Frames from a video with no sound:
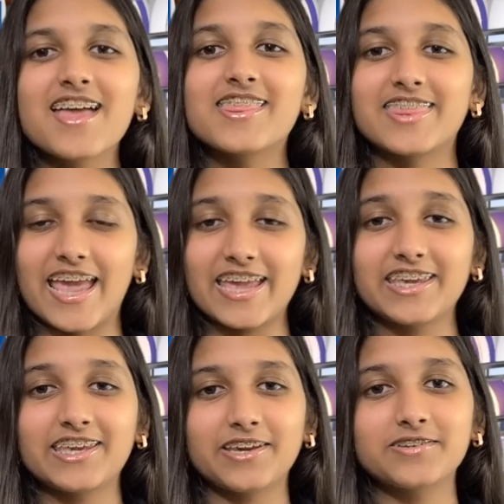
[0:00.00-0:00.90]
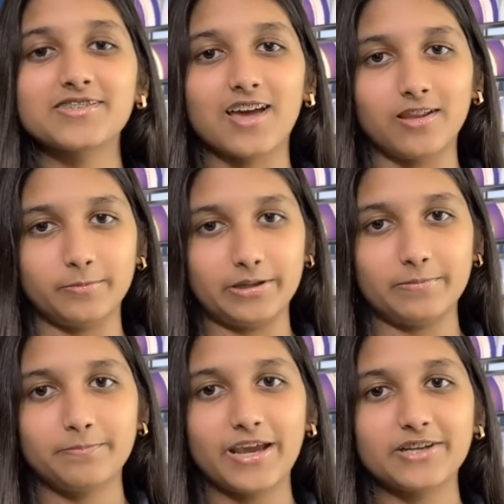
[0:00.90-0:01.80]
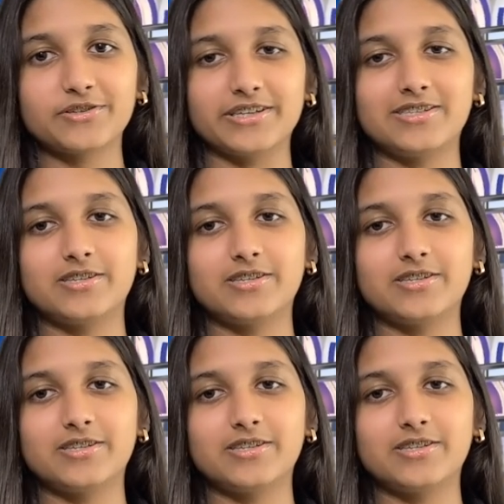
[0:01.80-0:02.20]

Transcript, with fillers: Thank you, Solomon. Patriots,